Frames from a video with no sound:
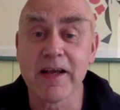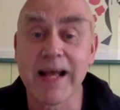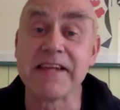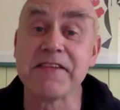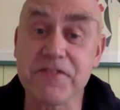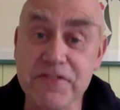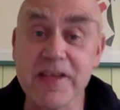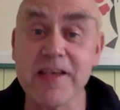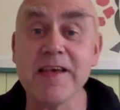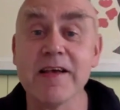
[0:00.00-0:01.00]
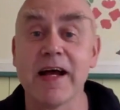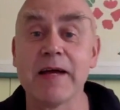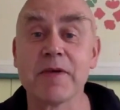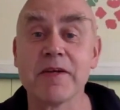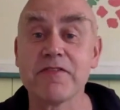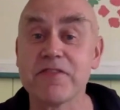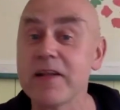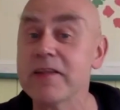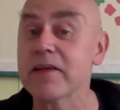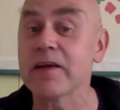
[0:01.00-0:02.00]
And C, I'm going to
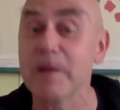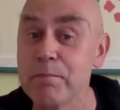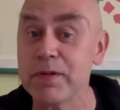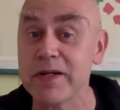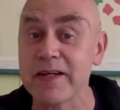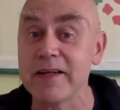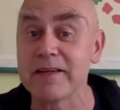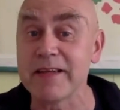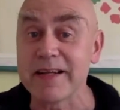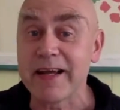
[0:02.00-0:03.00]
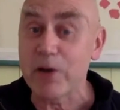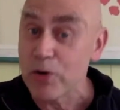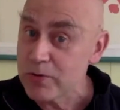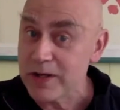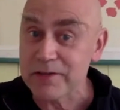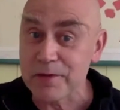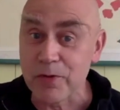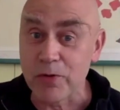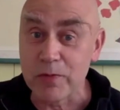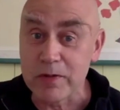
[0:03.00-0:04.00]
sell the company that I own at the
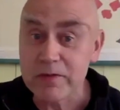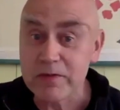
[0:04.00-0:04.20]
moment,